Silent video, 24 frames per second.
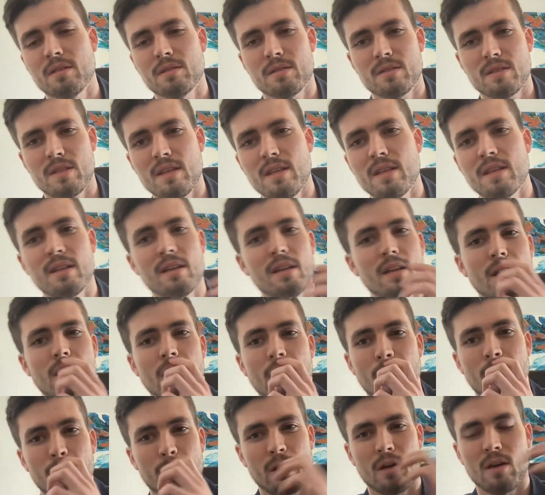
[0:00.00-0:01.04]
You'll see it
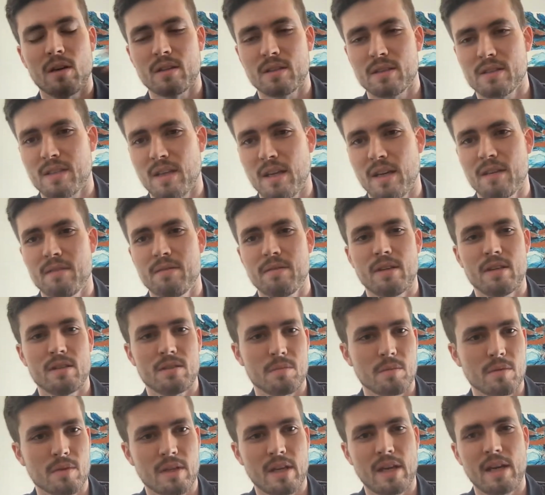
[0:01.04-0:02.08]
alongside
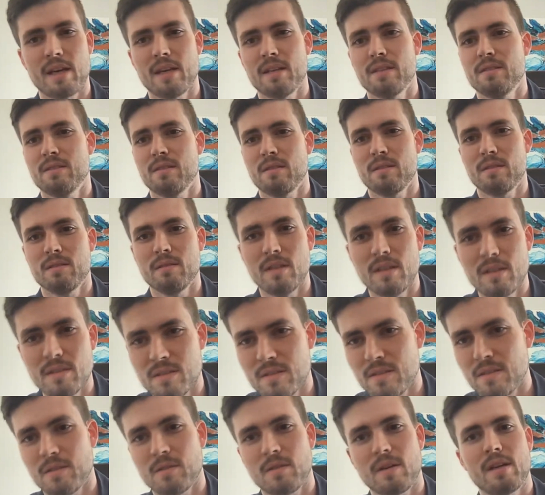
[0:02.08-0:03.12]
Facebook ads on
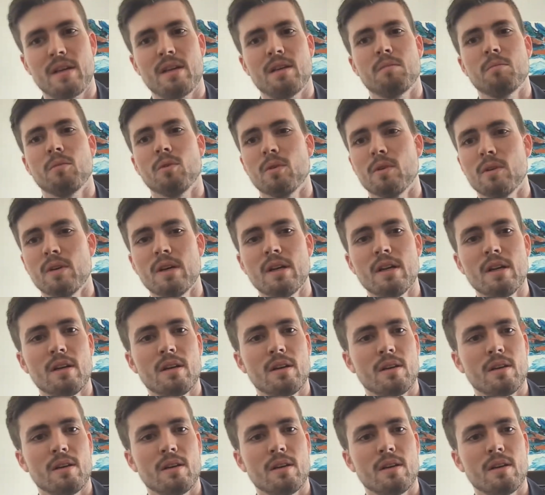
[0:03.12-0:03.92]
Instagram, or